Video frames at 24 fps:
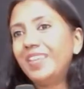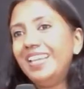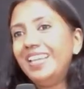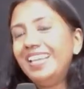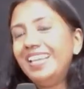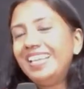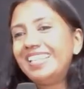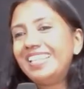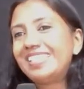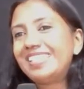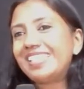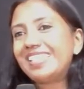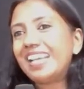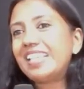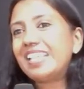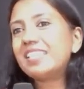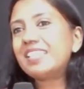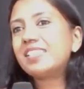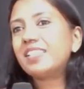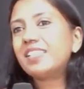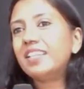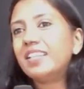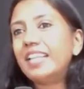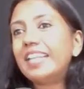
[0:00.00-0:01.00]
he
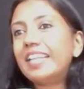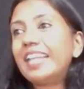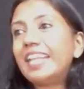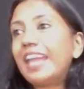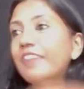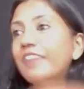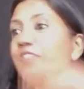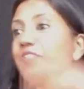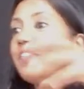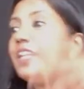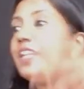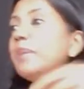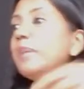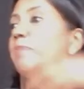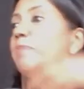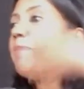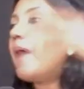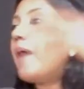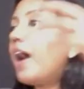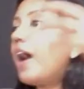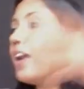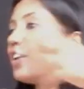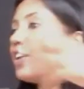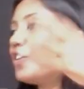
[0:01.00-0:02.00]
says let every
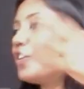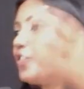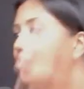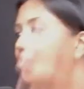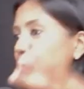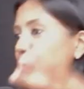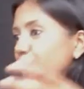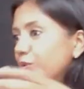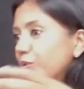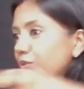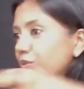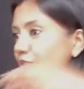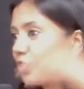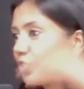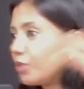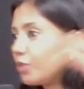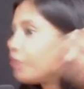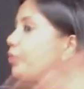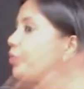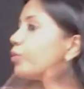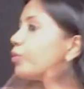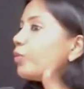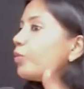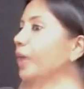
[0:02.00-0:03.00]
part of you
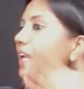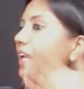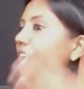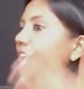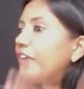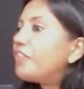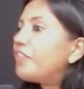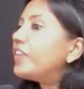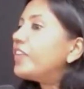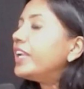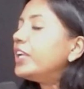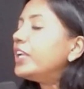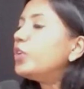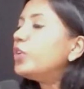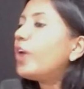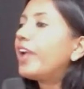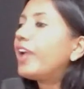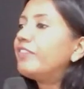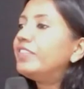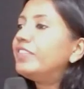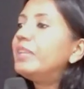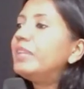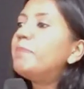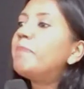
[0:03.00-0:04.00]
so while referring to
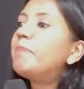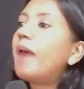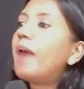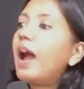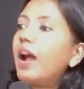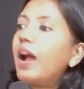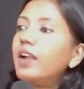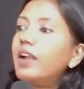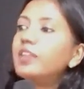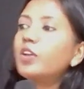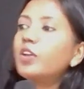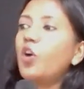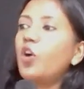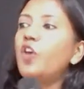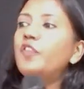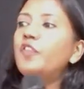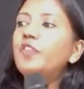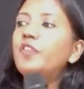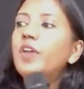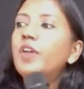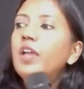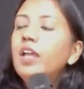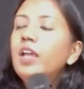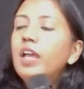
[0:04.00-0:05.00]
every part of
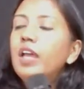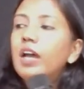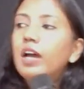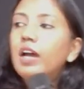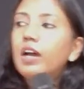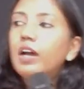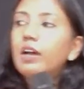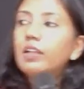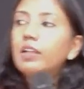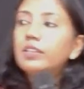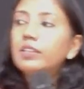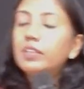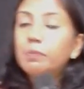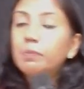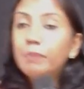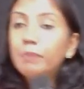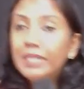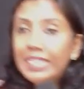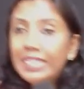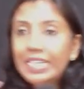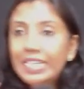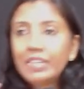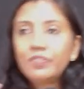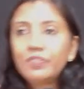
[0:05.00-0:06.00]
uh, the
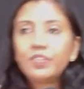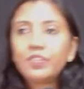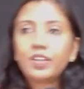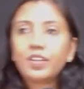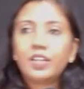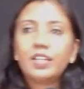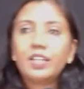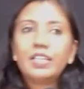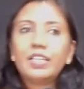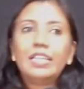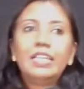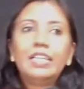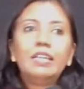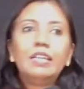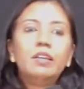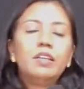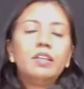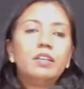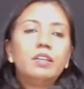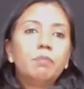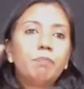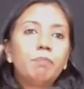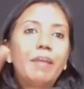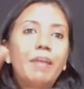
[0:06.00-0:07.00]
believer he
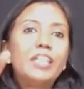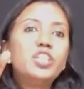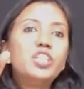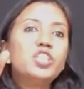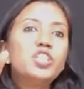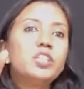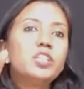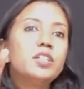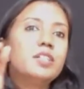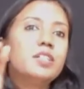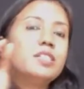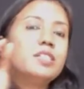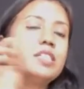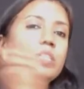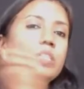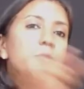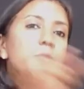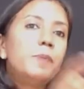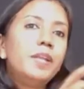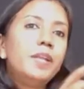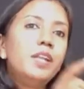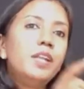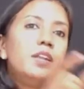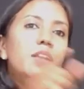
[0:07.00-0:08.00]
mentions
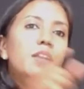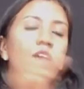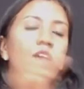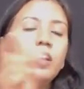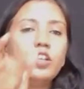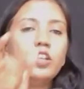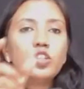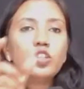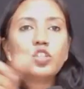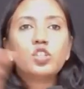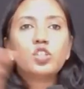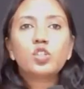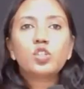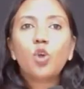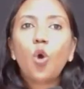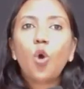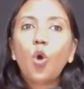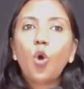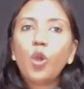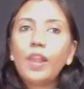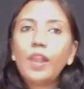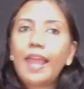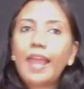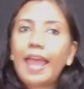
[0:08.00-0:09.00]
spirit
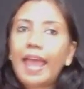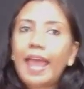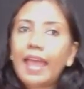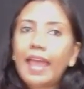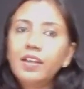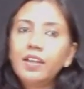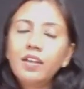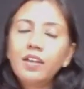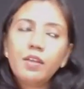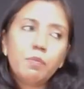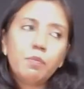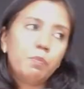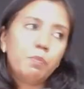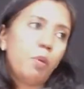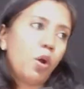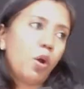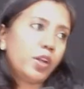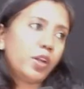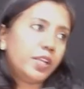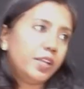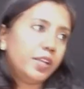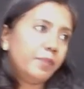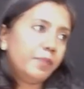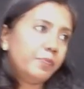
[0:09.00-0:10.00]
soul and
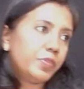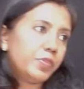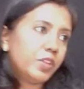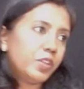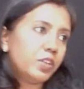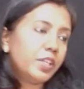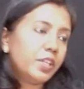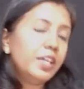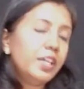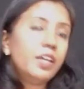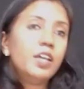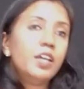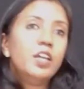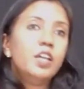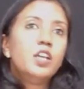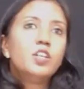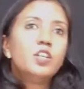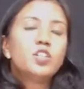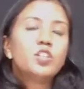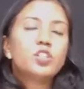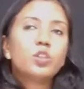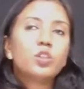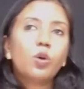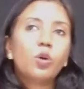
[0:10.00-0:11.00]
body okay
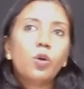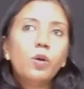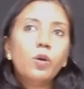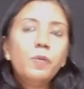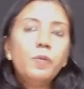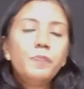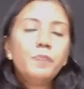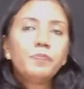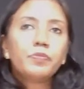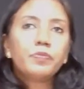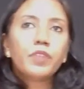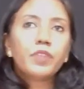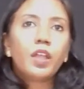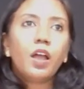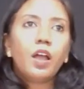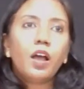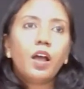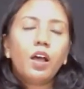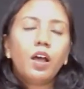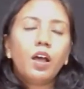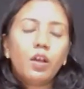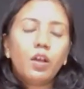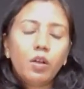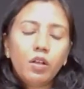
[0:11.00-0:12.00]
so
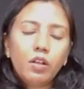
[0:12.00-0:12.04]
uh,